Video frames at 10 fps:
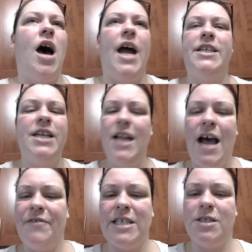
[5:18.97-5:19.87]
I didn't
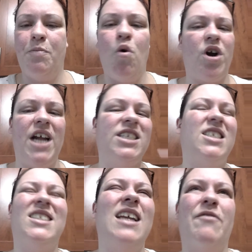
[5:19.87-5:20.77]
have that support. I
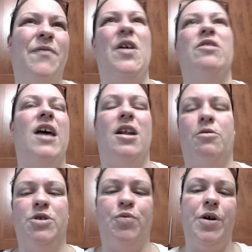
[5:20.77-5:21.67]
just never felt that I
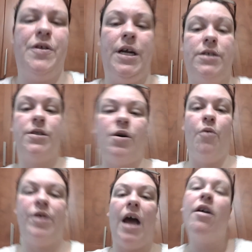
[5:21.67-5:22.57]
was worth it. So
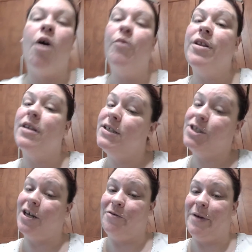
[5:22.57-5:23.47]
when I got with this
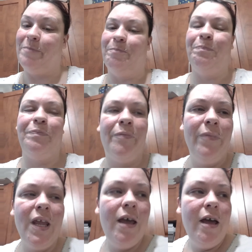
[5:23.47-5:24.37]
gentleman,
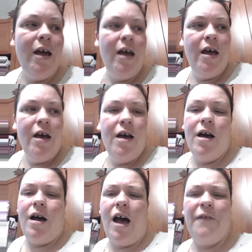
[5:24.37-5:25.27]

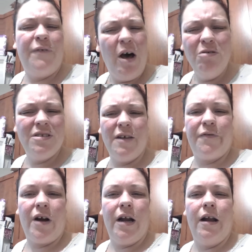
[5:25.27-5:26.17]
I felt
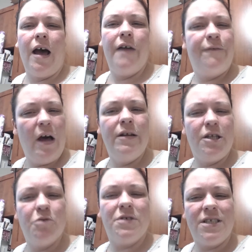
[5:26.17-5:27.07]
different. I felt
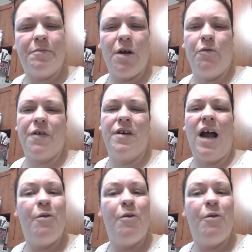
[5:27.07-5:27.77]
like there was something worth it.